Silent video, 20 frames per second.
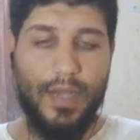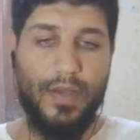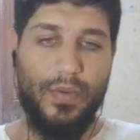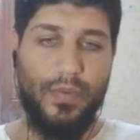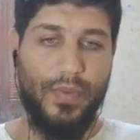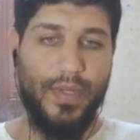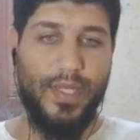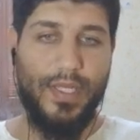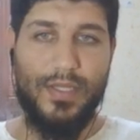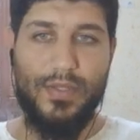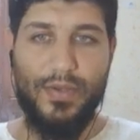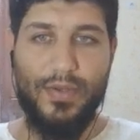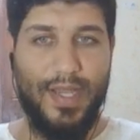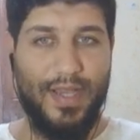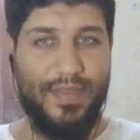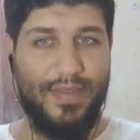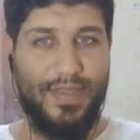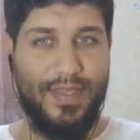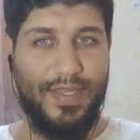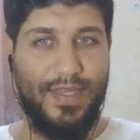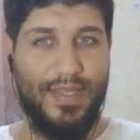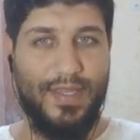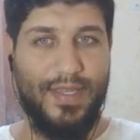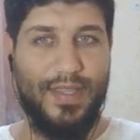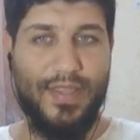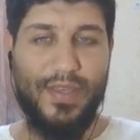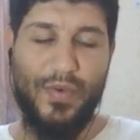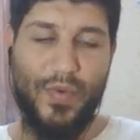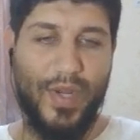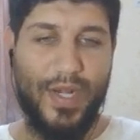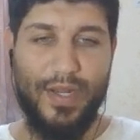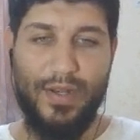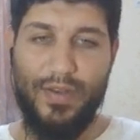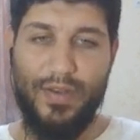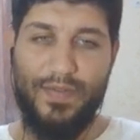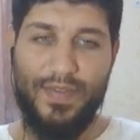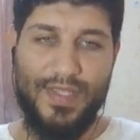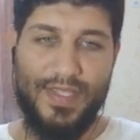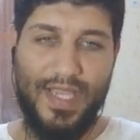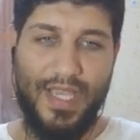need to add the URL of
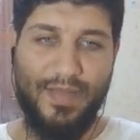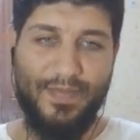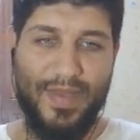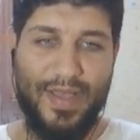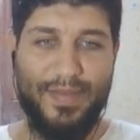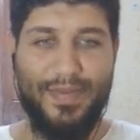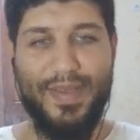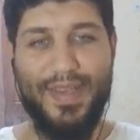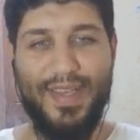the sitemap.